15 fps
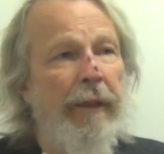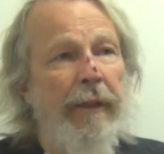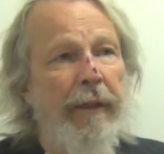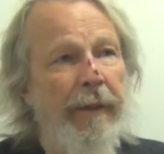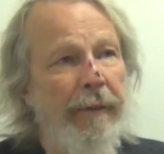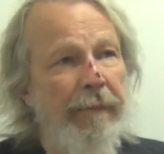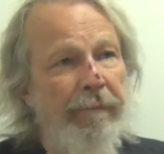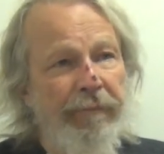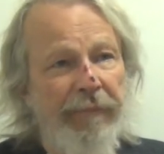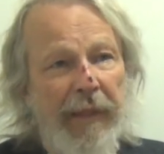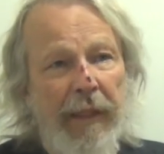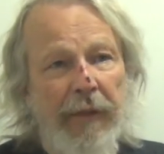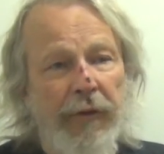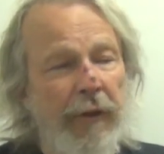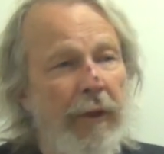Um,
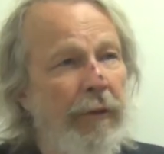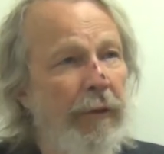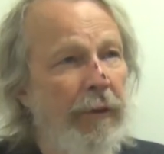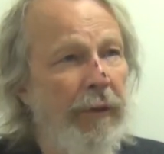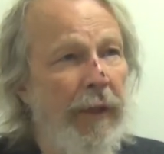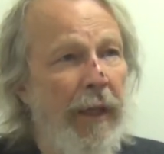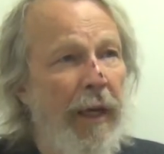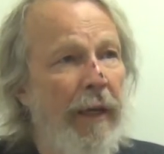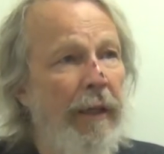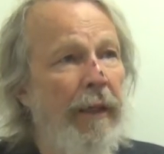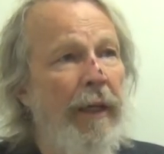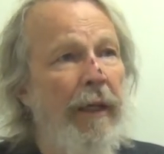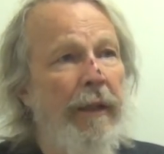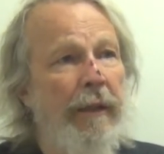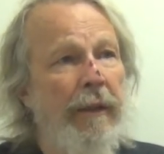and so they're
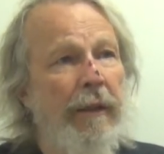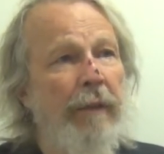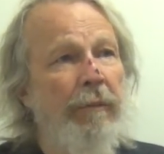out at